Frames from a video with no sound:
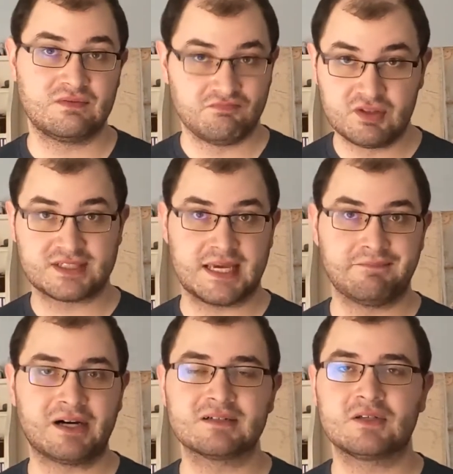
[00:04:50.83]
the same
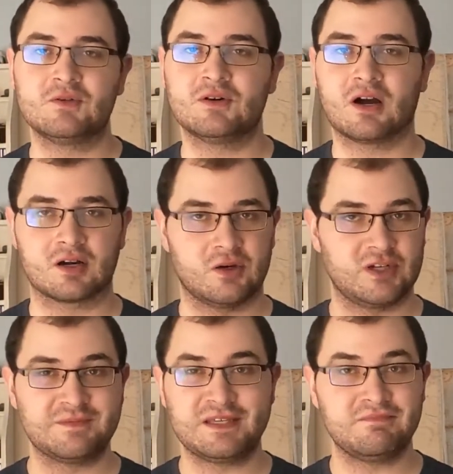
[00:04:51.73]
molecule are
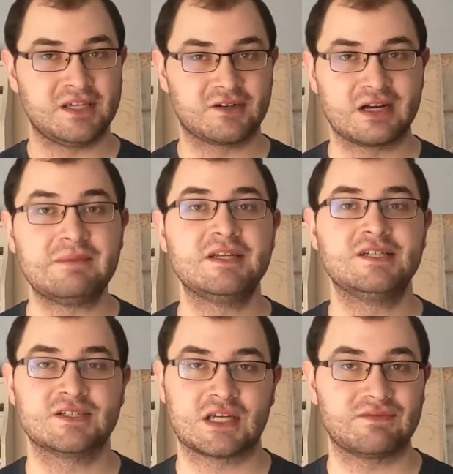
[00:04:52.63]
going to be mirror
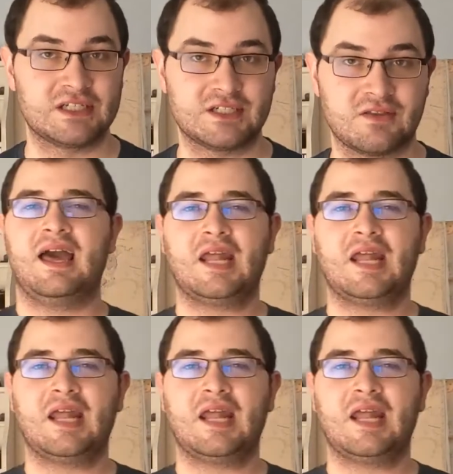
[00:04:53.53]
images of each other.